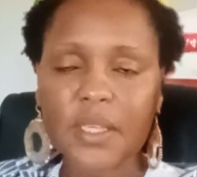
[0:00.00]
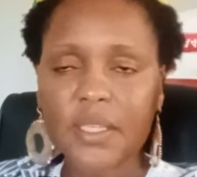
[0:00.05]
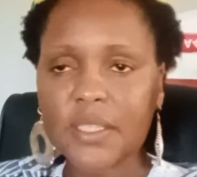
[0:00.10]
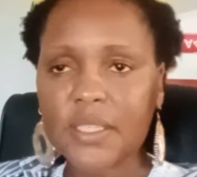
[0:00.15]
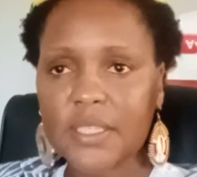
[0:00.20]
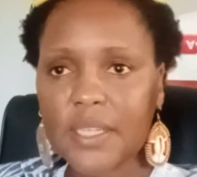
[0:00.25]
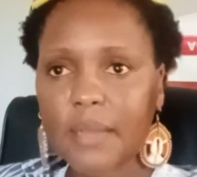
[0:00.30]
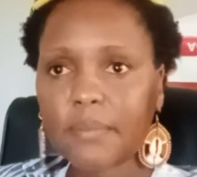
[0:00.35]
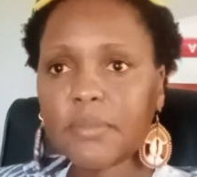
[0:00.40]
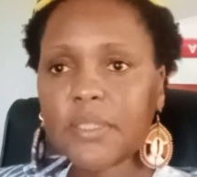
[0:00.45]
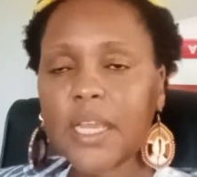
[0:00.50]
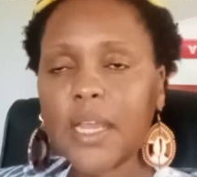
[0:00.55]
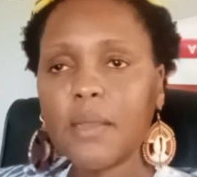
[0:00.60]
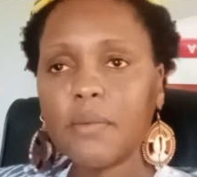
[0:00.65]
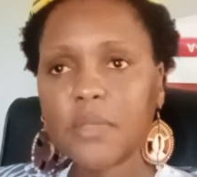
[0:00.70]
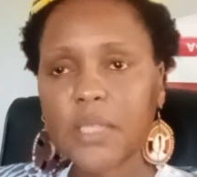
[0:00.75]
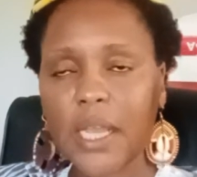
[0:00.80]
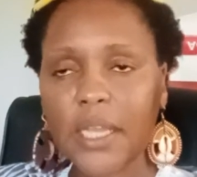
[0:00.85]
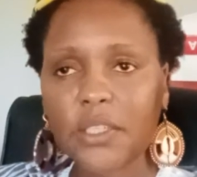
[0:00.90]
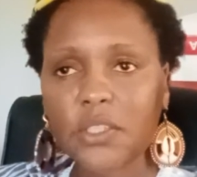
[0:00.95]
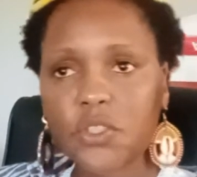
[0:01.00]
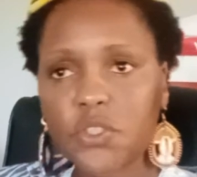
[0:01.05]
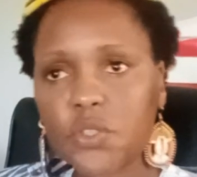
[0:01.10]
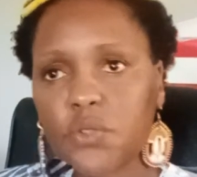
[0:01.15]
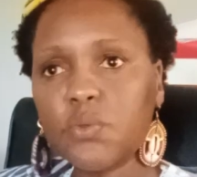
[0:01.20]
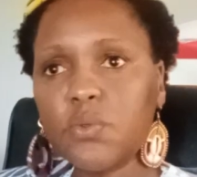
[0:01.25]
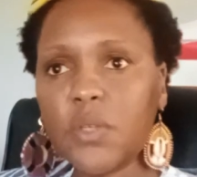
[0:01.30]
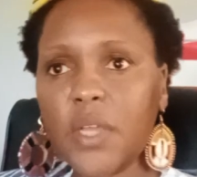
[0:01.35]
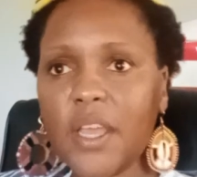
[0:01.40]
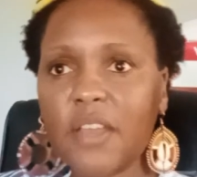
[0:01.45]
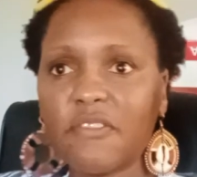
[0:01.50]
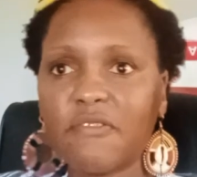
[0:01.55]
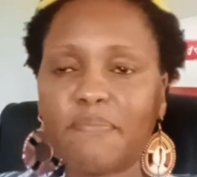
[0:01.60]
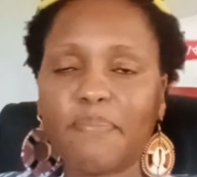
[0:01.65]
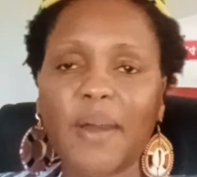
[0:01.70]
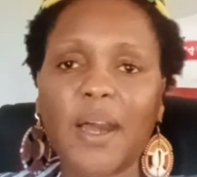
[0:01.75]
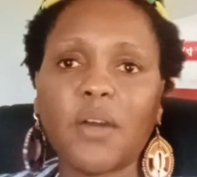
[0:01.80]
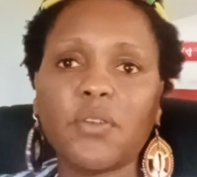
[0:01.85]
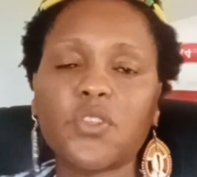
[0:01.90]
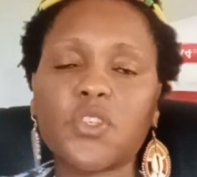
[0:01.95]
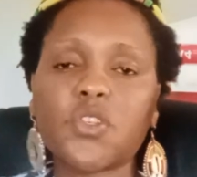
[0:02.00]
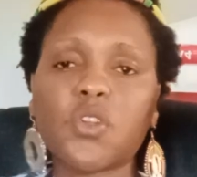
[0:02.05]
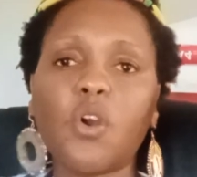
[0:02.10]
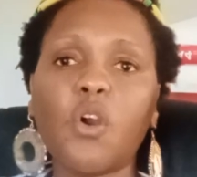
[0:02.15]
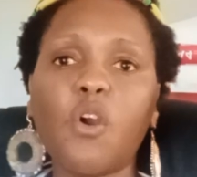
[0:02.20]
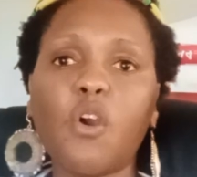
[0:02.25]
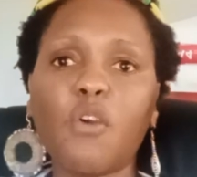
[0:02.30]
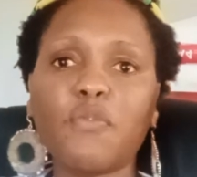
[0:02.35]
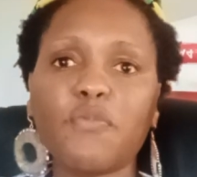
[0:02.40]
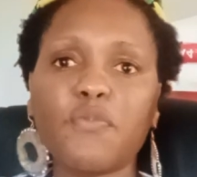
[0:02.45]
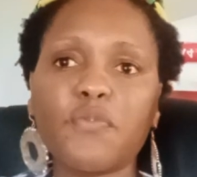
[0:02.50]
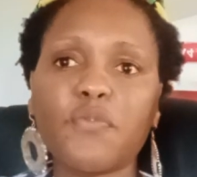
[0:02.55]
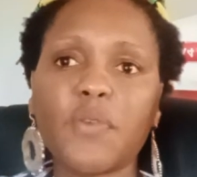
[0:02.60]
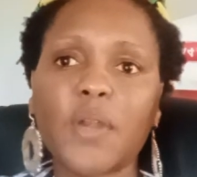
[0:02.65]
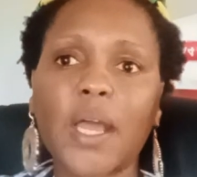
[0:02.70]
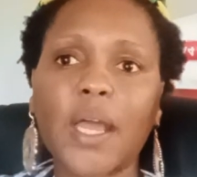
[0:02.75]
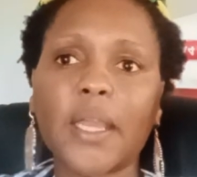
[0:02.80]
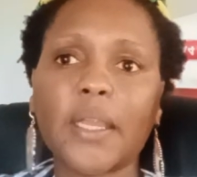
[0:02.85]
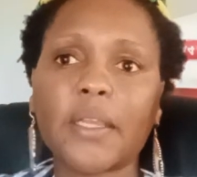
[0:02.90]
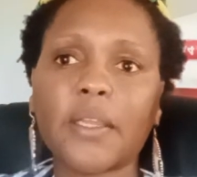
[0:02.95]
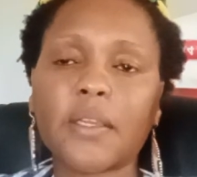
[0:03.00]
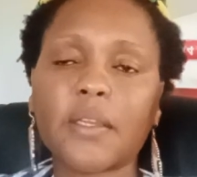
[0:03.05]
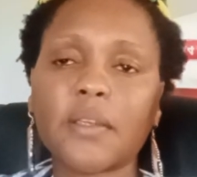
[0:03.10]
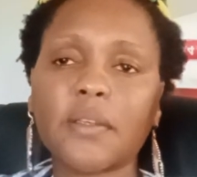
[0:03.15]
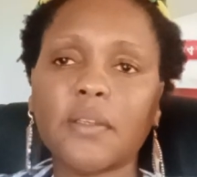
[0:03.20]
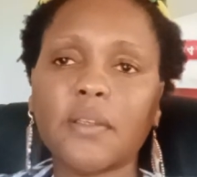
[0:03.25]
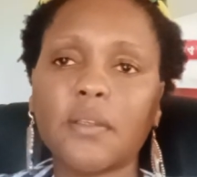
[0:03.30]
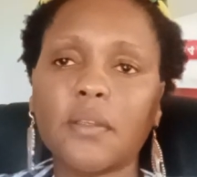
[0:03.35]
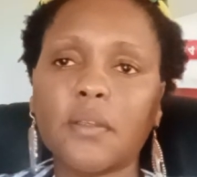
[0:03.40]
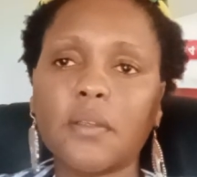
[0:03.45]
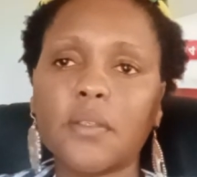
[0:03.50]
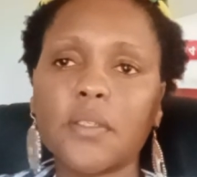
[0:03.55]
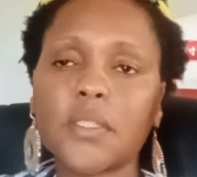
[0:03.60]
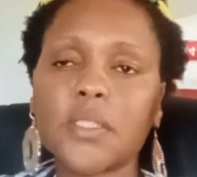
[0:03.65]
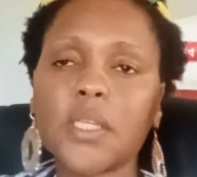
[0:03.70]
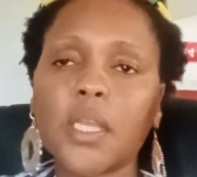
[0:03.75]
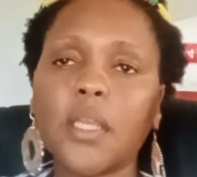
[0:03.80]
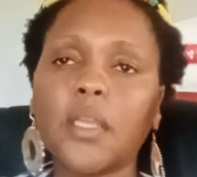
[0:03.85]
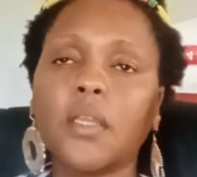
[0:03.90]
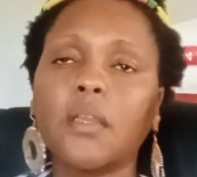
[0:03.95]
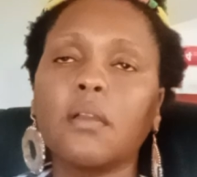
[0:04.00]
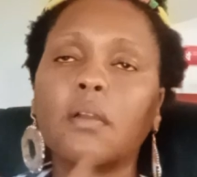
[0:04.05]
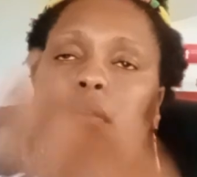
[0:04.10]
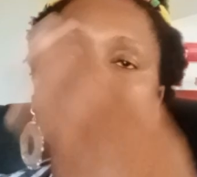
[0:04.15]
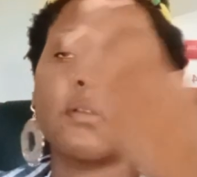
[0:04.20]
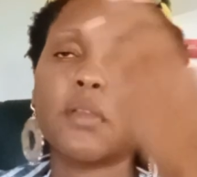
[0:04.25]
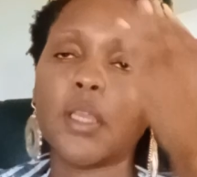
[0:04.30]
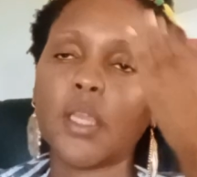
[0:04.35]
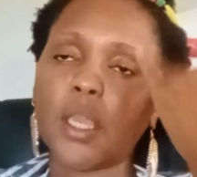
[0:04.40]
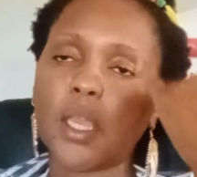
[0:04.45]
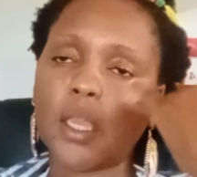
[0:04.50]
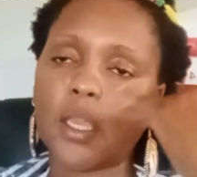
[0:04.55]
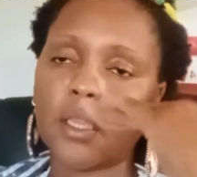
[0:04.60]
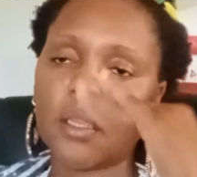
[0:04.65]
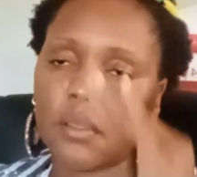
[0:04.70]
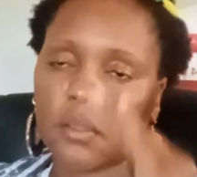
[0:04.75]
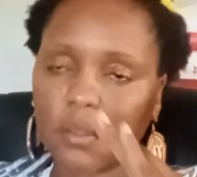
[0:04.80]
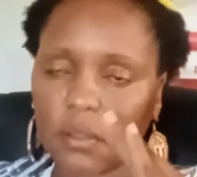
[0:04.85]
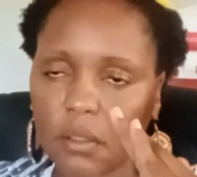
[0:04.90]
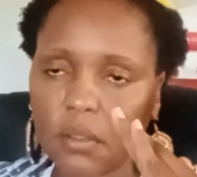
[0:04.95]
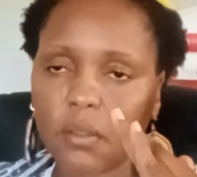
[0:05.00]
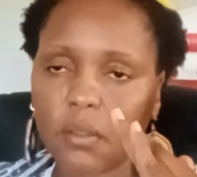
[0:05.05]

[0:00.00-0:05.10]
Sometimes I do have bouts of like saying, okay,